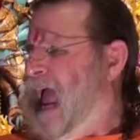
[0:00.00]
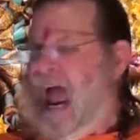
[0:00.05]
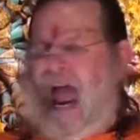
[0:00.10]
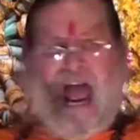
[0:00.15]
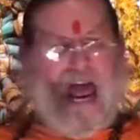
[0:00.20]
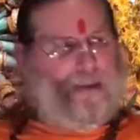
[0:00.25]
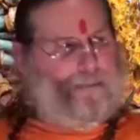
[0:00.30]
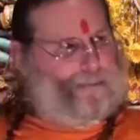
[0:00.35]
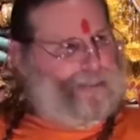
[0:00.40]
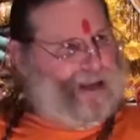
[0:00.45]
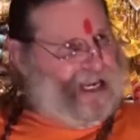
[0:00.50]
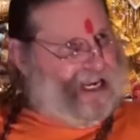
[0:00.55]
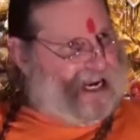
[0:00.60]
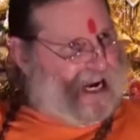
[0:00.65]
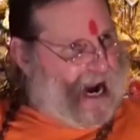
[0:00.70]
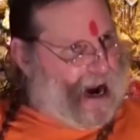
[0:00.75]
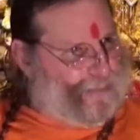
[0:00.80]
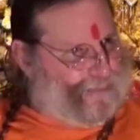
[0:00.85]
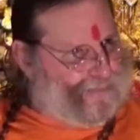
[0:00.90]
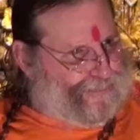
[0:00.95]
and
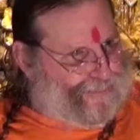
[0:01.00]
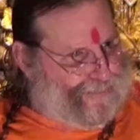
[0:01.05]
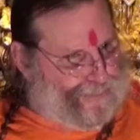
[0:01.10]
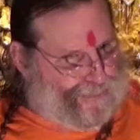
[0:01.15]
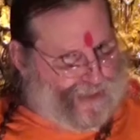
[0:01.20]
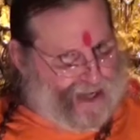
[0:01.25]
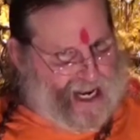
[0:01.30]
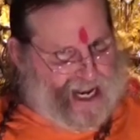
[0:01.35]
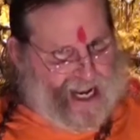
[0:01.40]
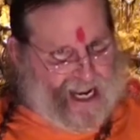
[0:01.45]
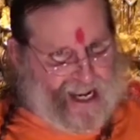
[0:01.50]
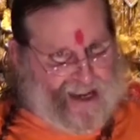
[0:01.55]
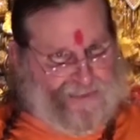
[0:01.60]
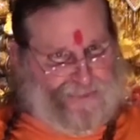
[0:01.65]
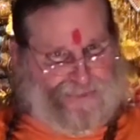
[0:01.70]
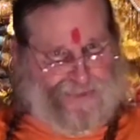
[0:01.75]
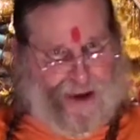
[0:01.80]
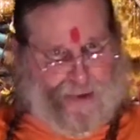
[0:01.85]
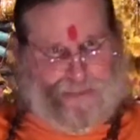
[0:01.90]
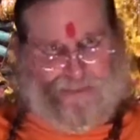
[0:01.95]
become free
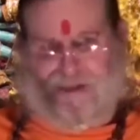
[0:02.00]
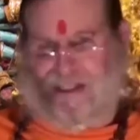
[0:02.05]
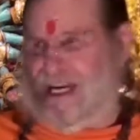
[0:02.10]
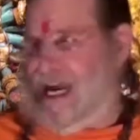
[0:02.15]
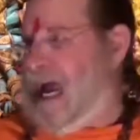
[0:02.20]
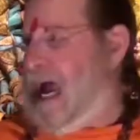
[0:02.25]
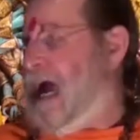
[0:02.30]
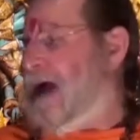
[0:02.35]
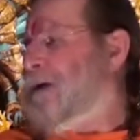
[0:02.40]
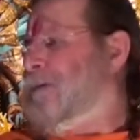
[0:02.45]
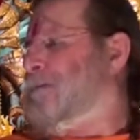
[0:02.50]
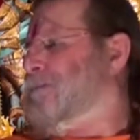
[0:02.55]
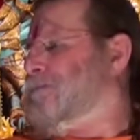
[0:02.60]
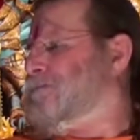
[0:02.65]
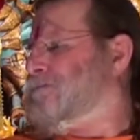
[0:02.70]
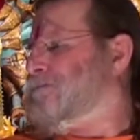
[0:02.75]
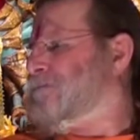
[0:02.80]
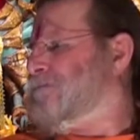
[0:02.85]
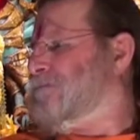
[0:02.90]
from debt,